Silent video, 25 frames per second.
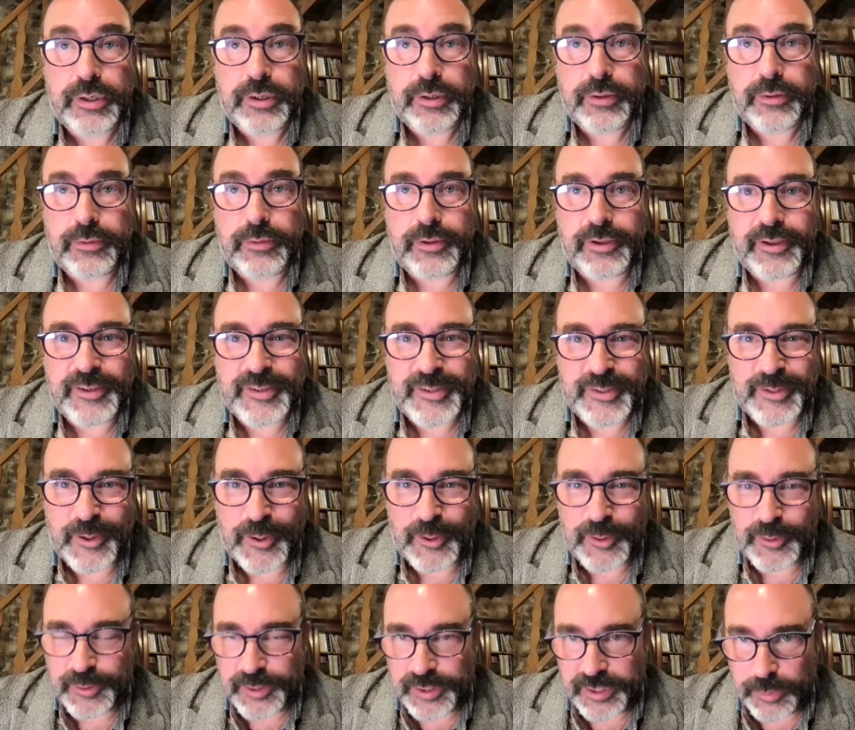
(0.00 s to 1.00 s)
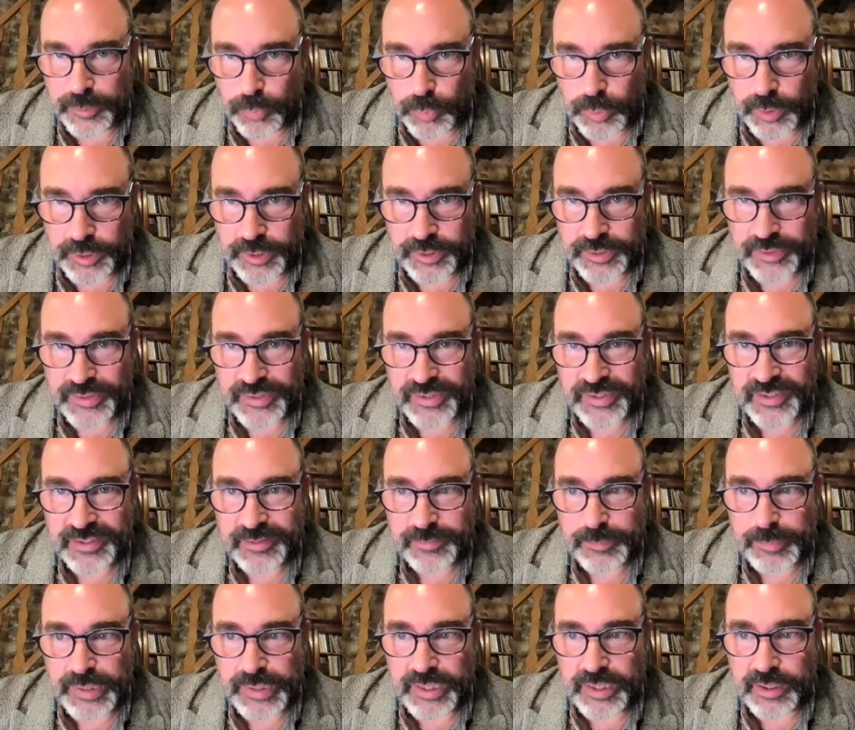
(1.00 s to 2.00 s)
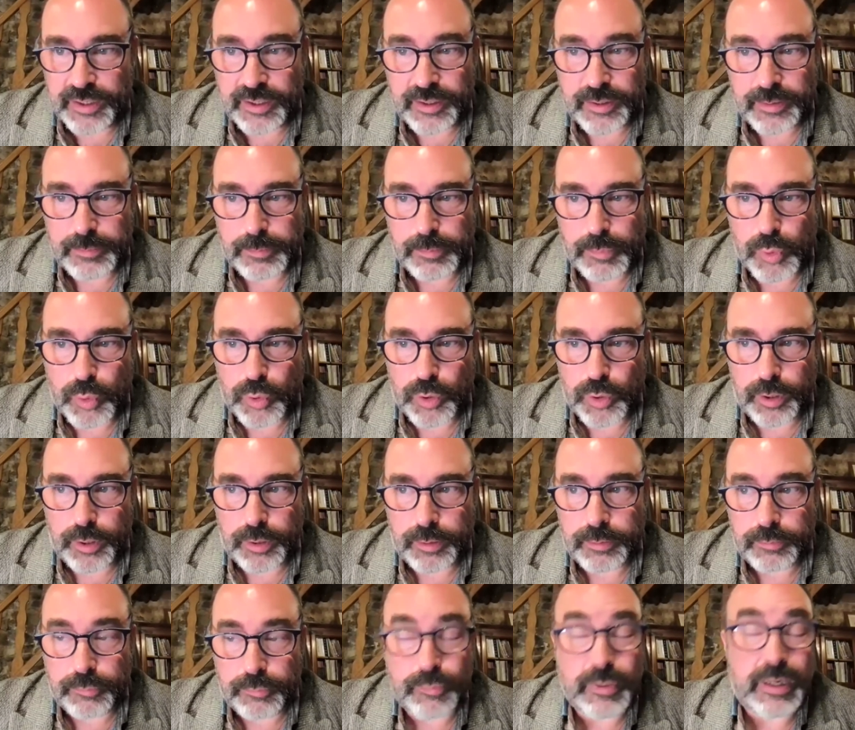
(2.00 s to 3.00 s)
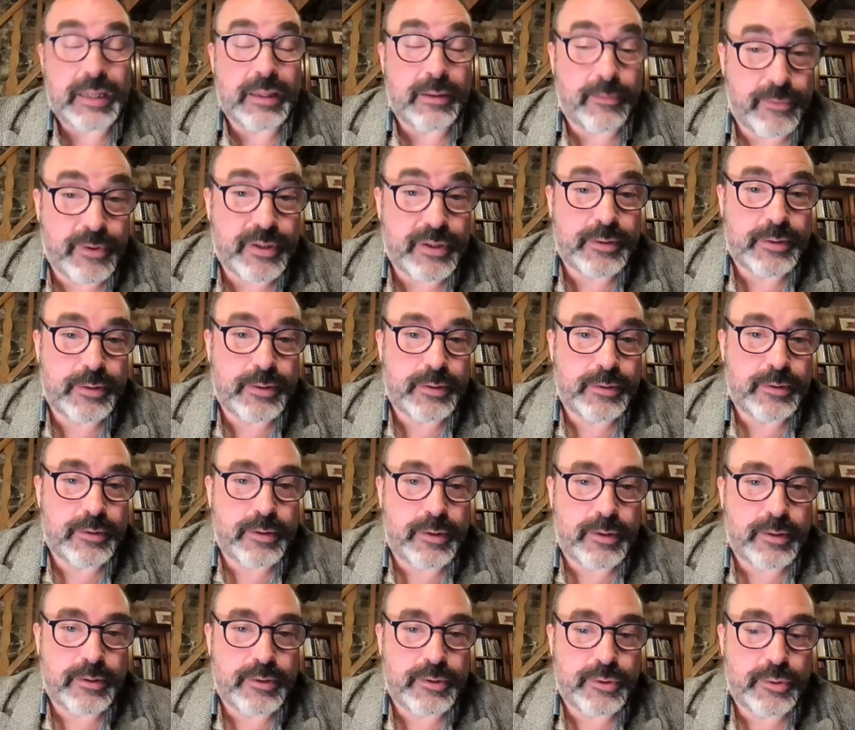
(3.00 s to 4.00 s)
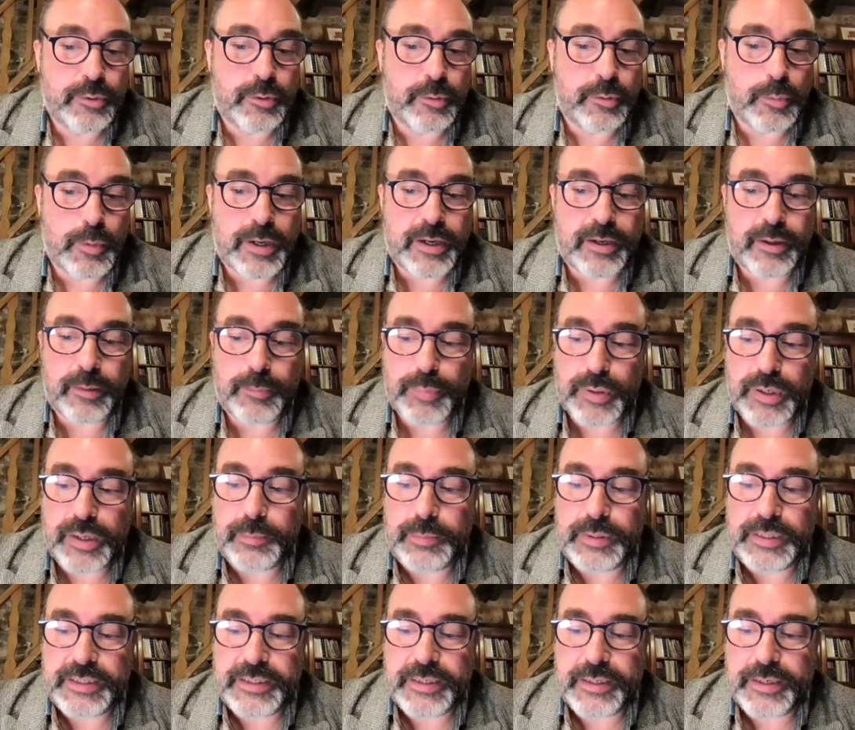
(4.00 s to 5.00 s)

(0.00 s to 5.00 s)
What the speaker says: the scholarly works become more relevant to a wider public.